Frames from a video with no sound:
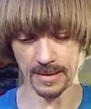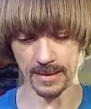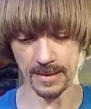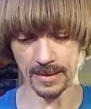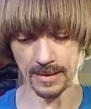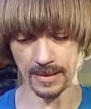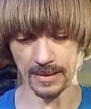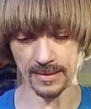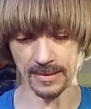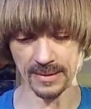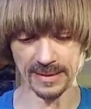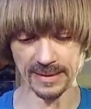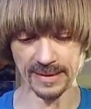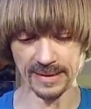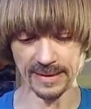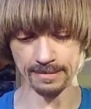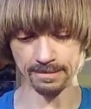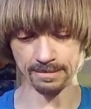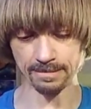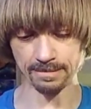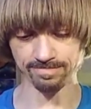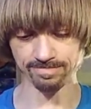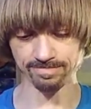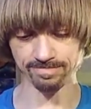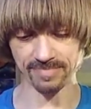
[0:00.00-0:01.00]
All right,
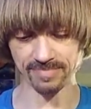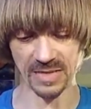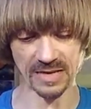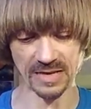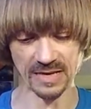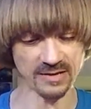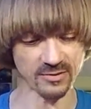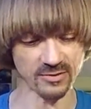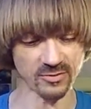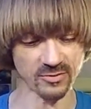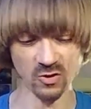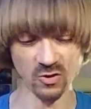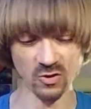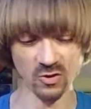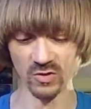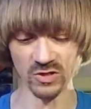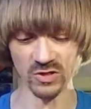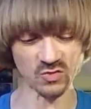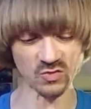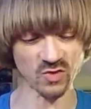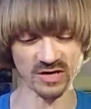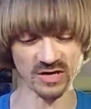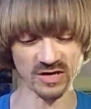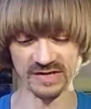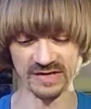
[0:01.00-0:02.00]
and I don't know
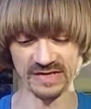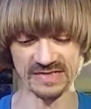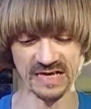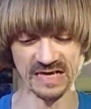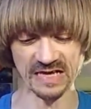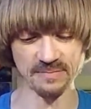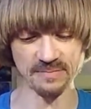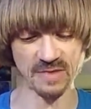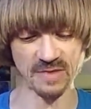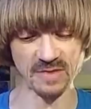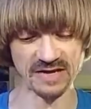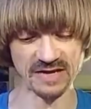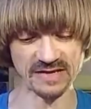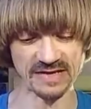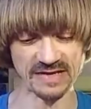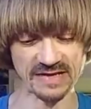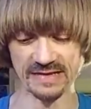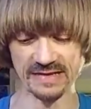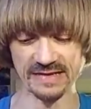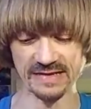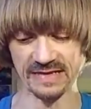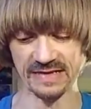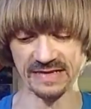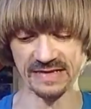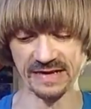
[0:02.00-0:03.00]
which one of these I made
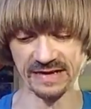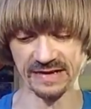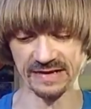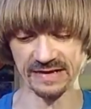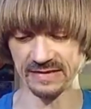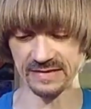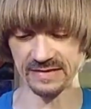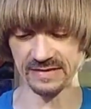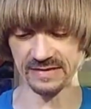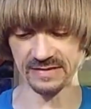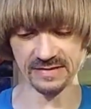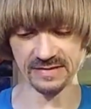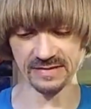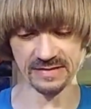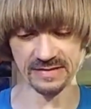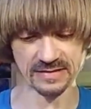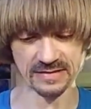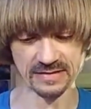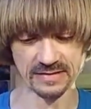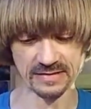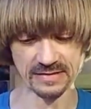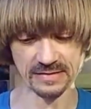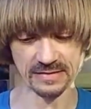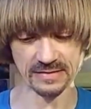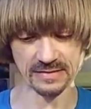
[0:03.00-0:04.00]
that day.
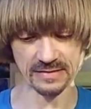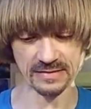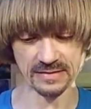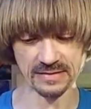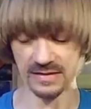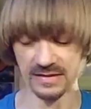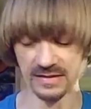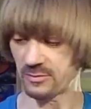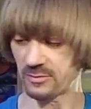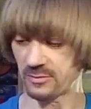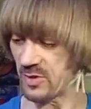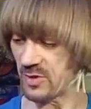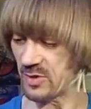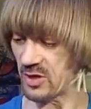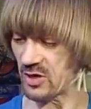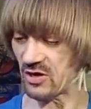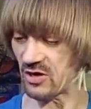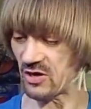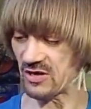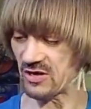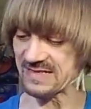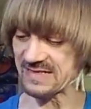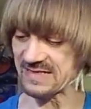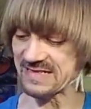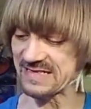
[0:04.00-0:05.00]
It would be
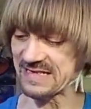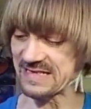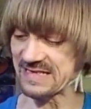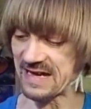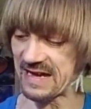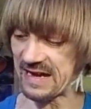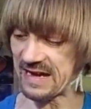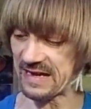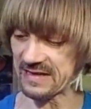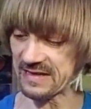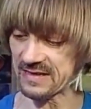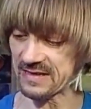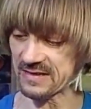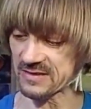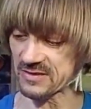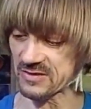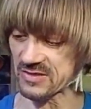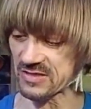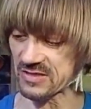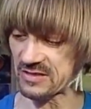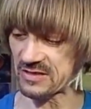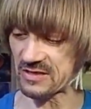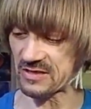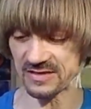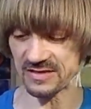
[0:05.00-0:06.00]
hard to say because there's a
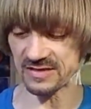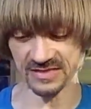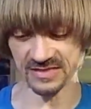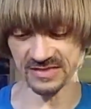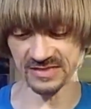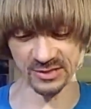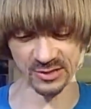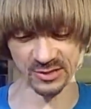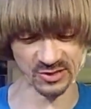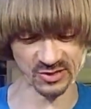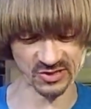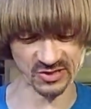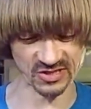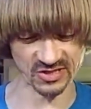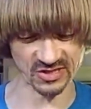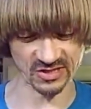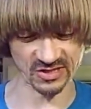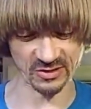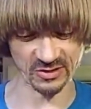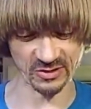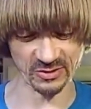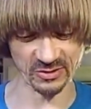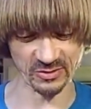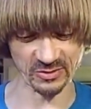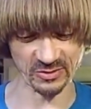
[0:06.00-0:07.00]
lot of dungeons in
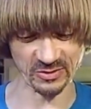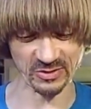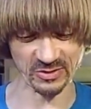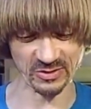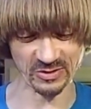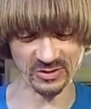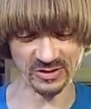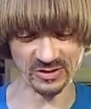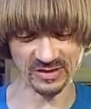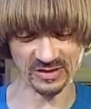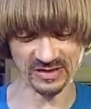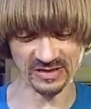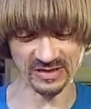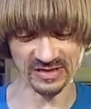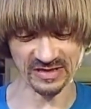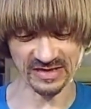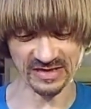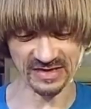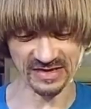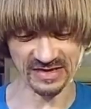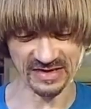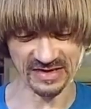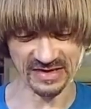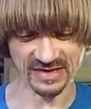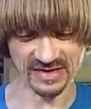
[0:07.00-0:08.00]
here.
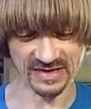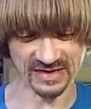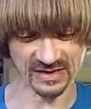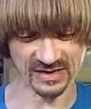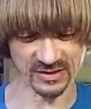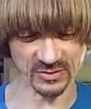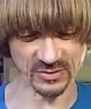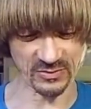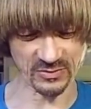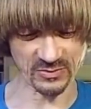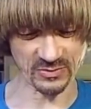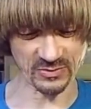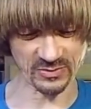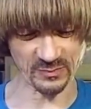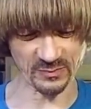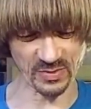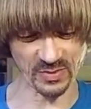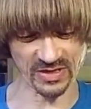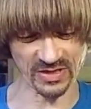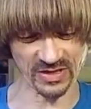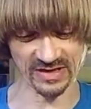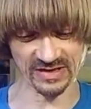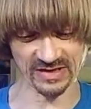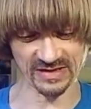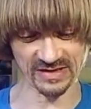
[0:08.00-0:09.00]
It could have
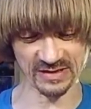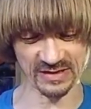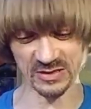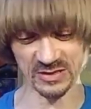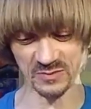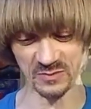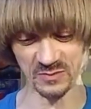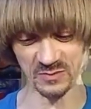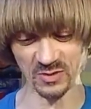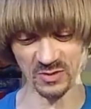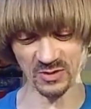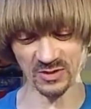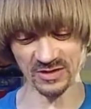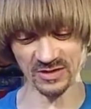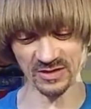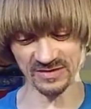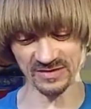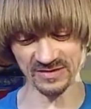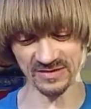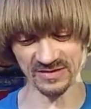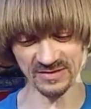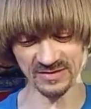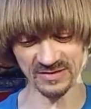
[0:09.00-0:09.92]
been this one,